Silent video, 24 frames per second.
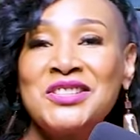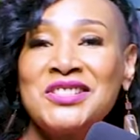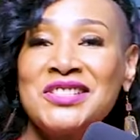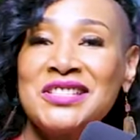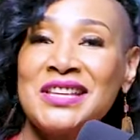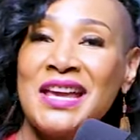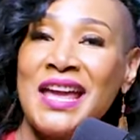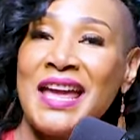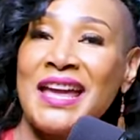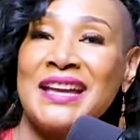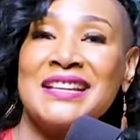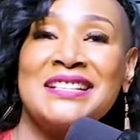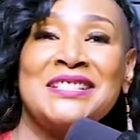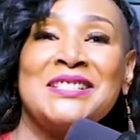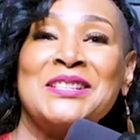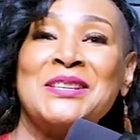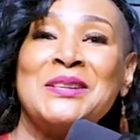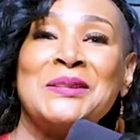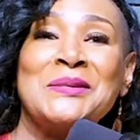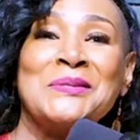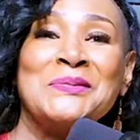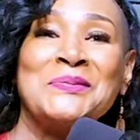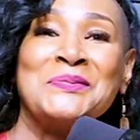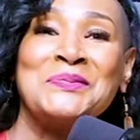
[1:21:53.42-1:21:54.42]
Jackson.
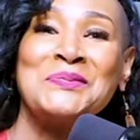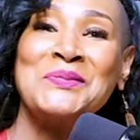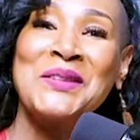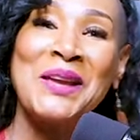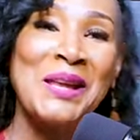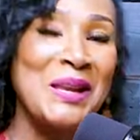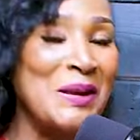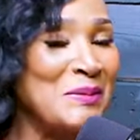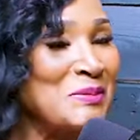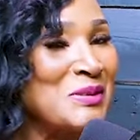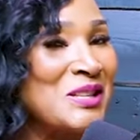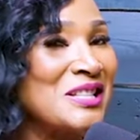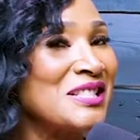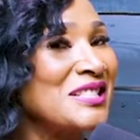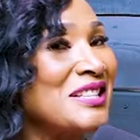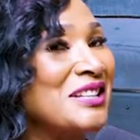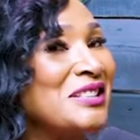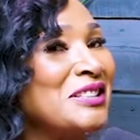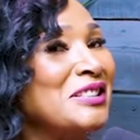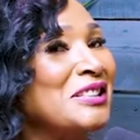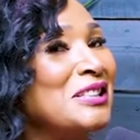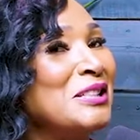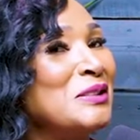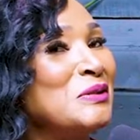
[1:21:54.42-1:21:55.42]
And I'm just going
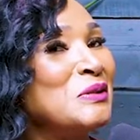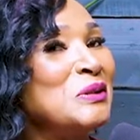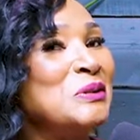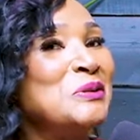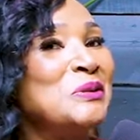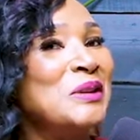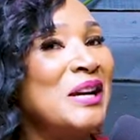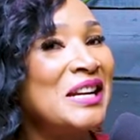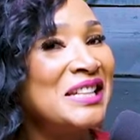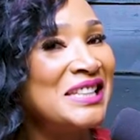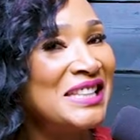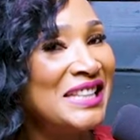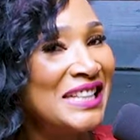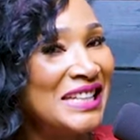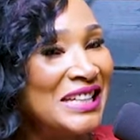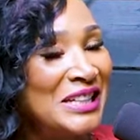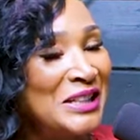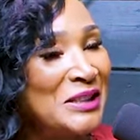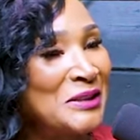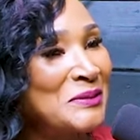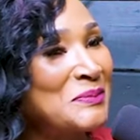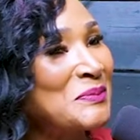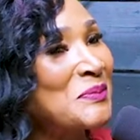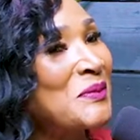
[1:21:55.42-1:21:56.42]
to leave it right
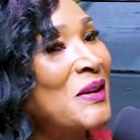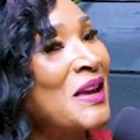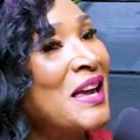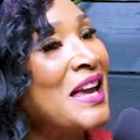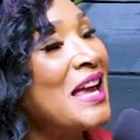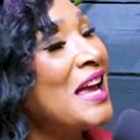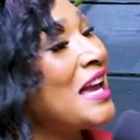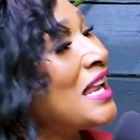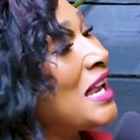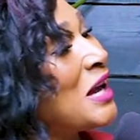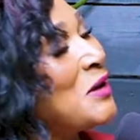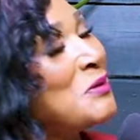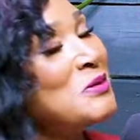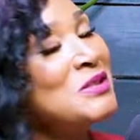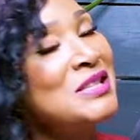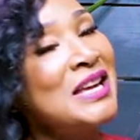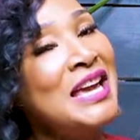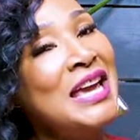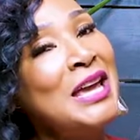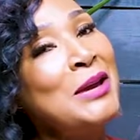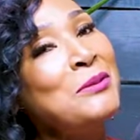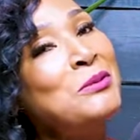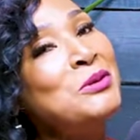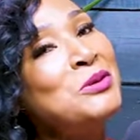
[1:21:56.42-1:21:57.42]
there. And I was
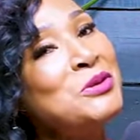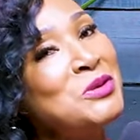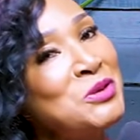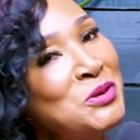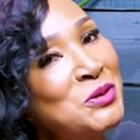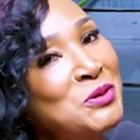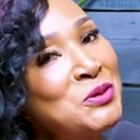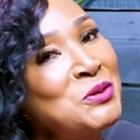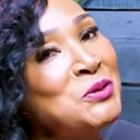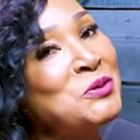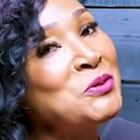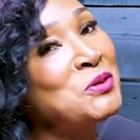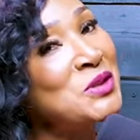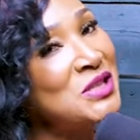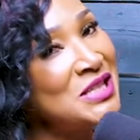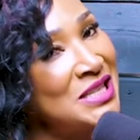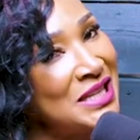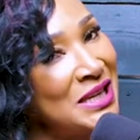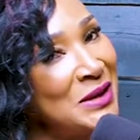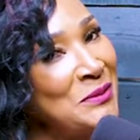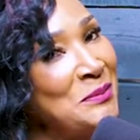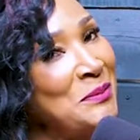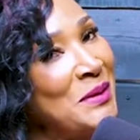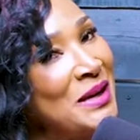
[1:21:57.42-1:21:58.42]
able to
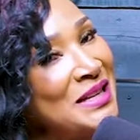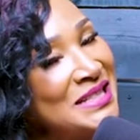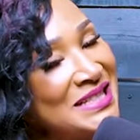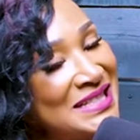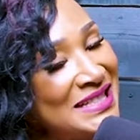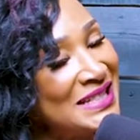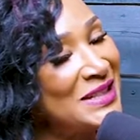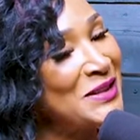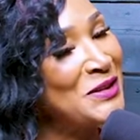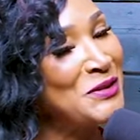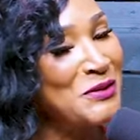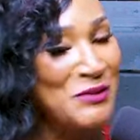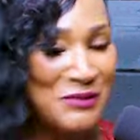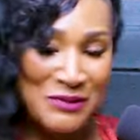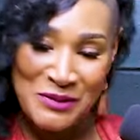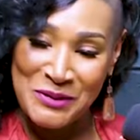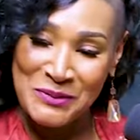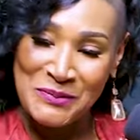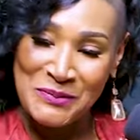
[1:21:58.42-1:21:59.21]
redeem myself.